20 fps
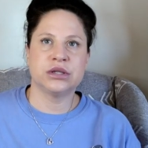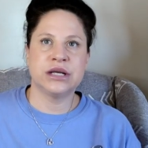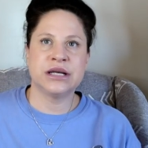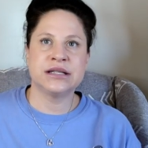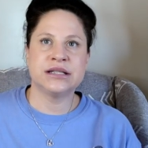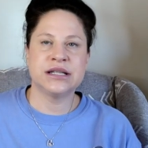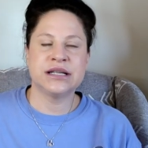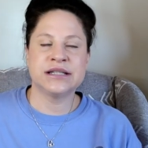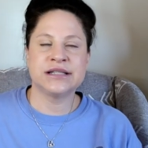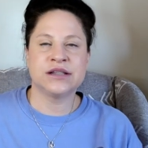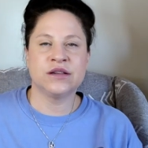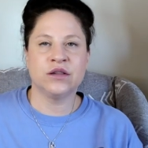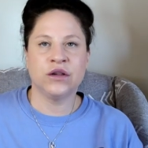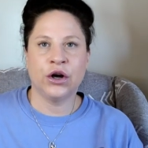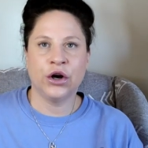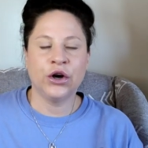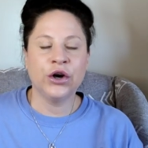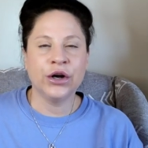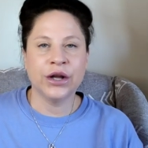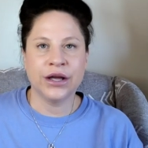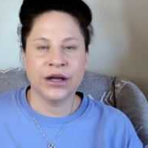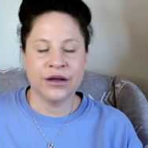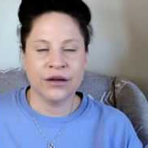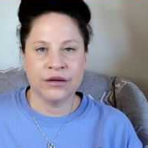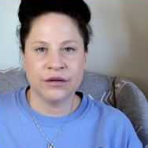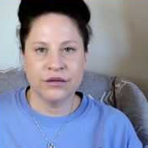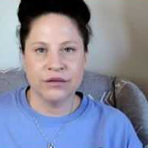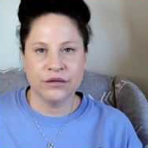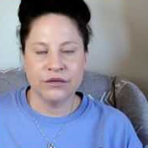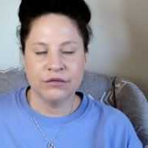it, it's
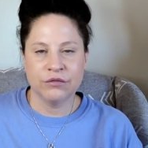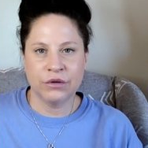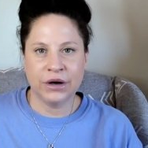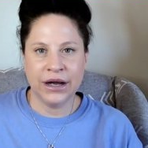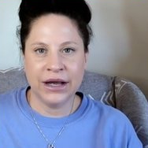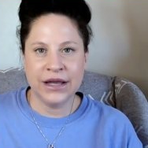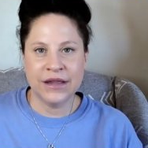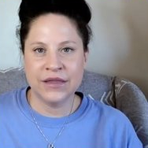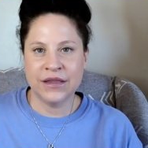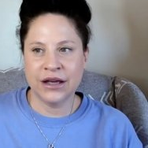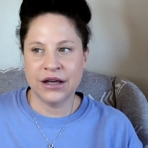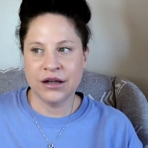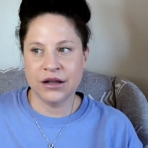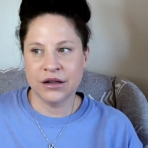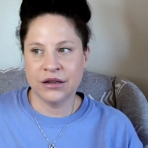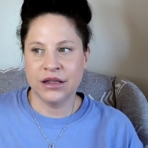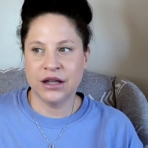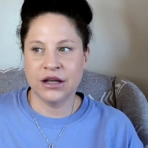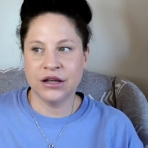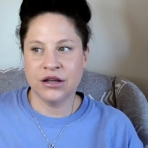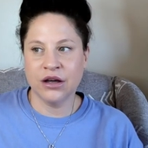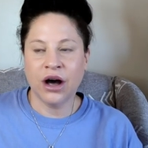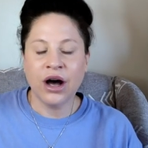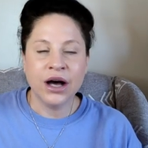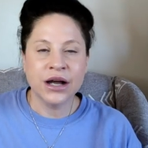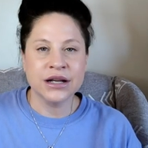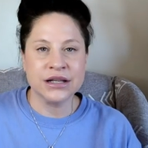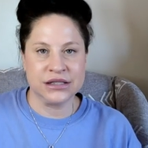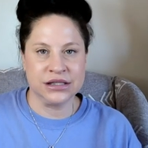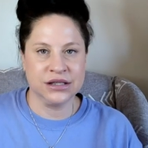learning, right, that, that
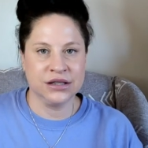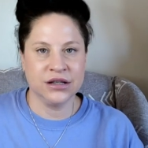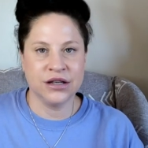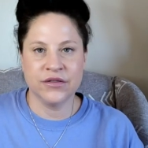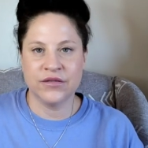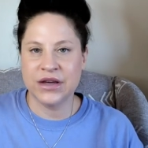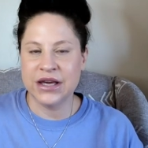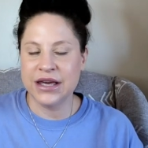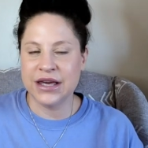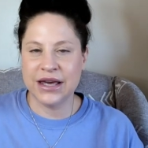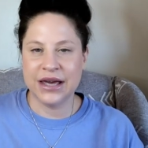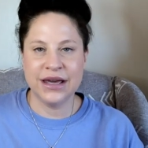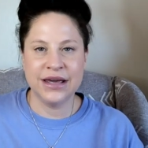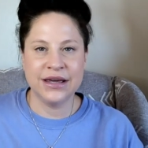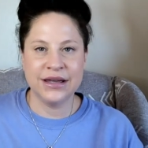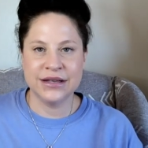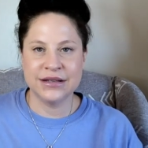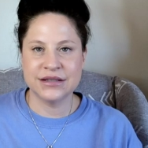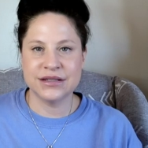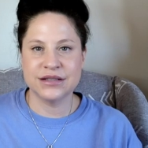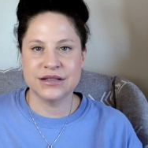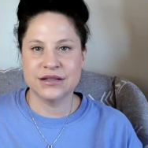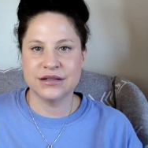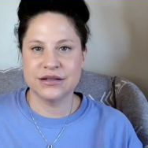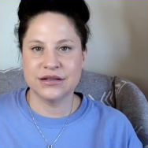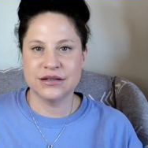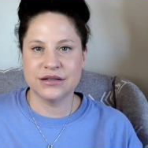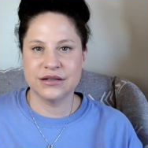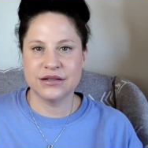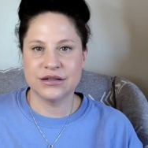God is love. He can't
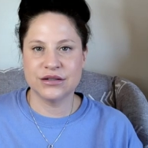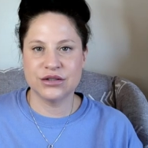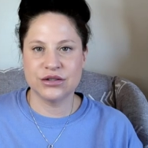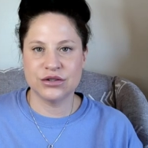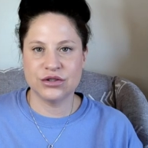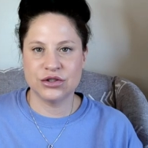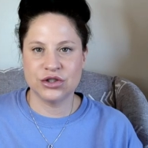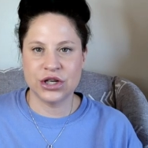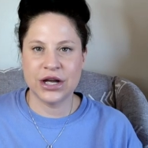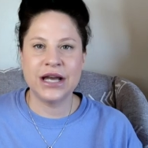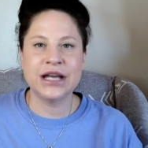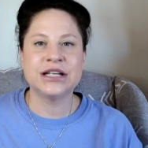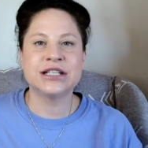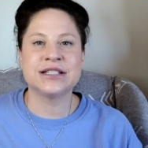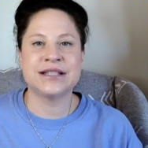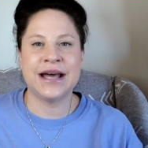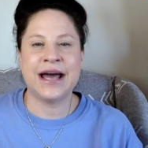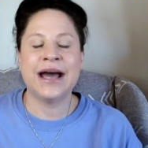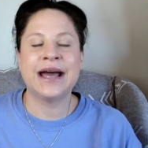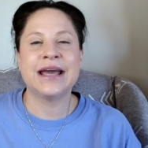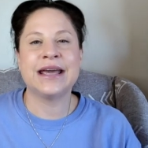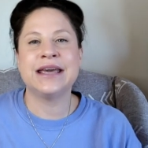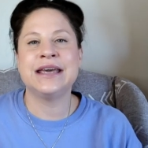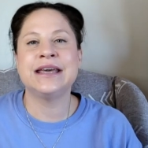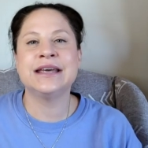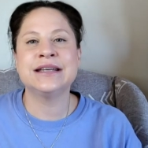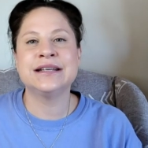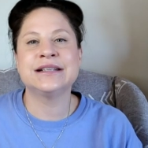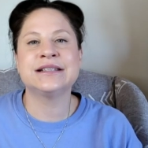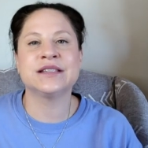change that.
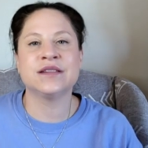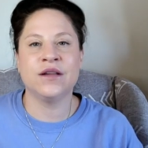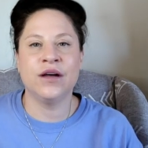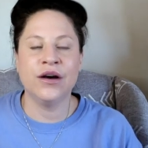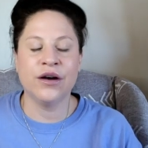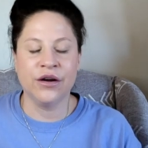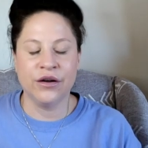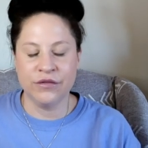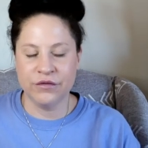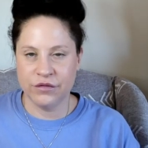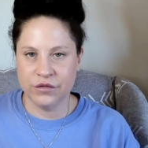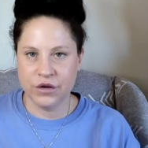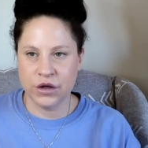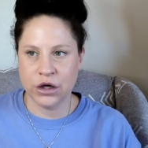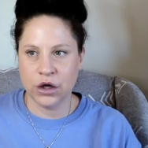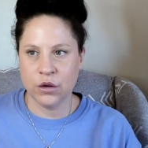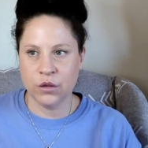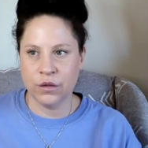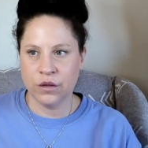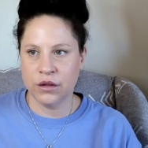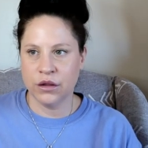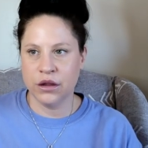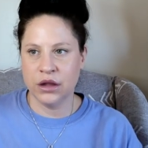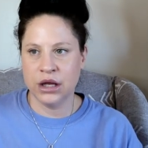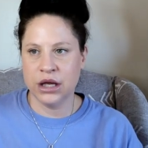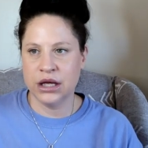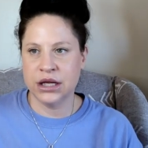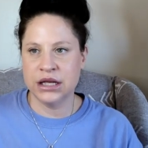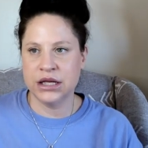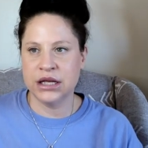He is love. You know, it,
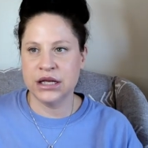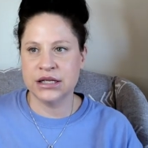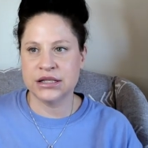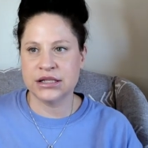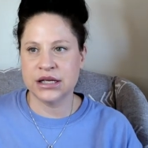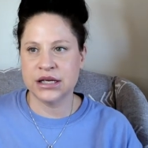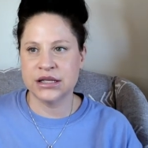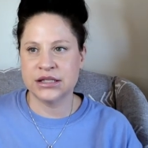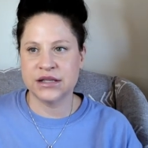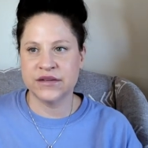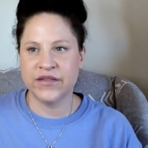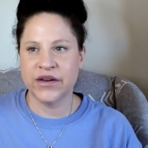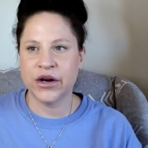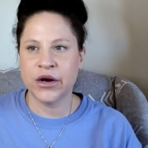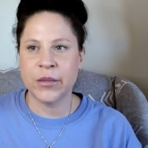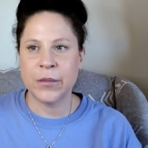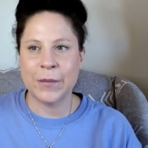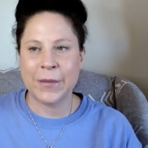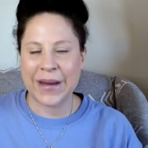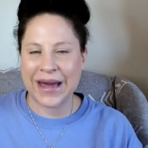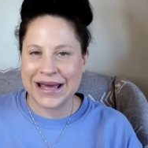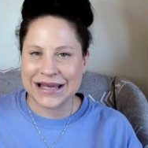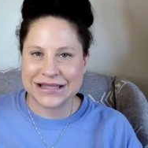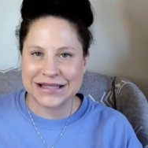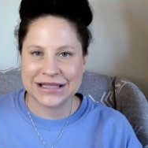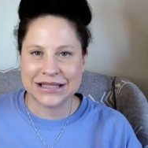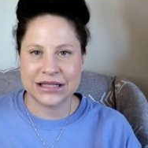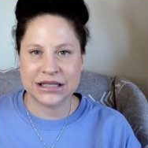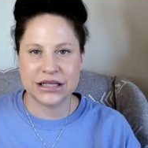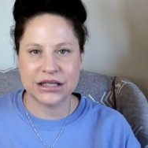it's, a, it's a very
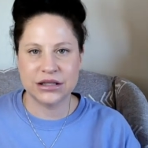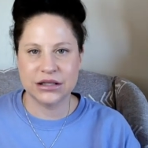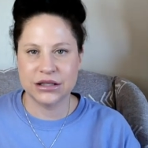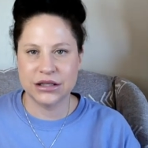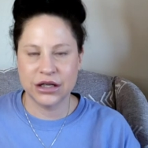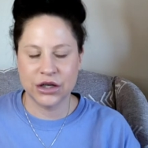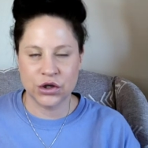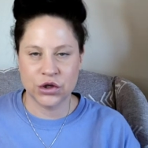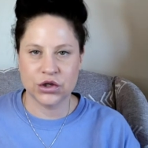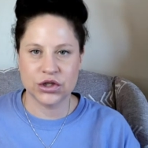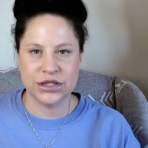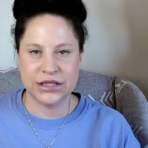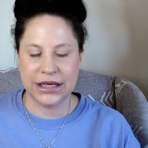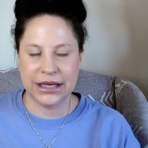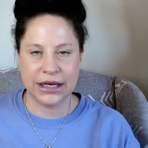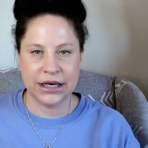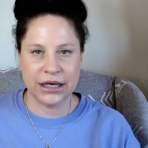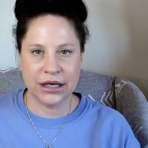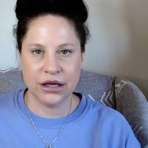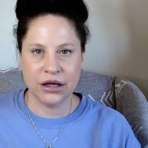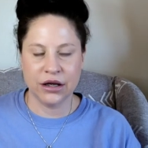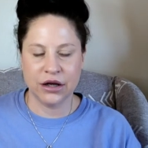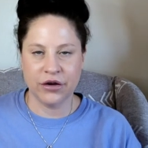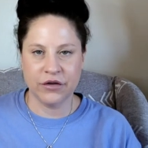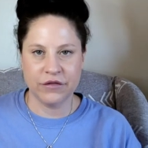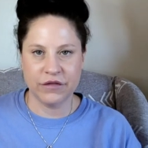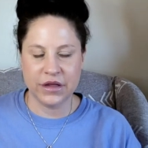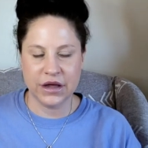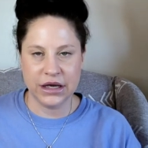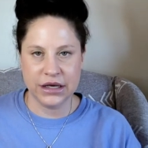basic understanding
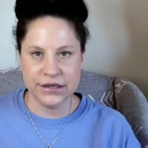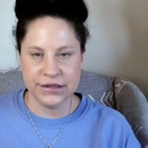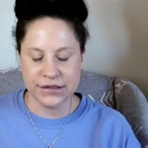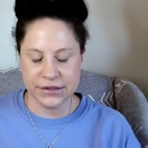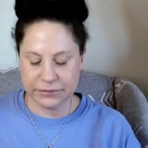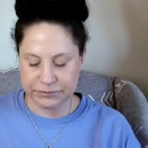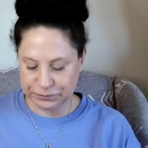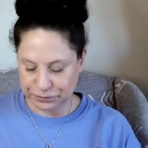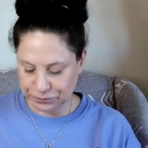of things.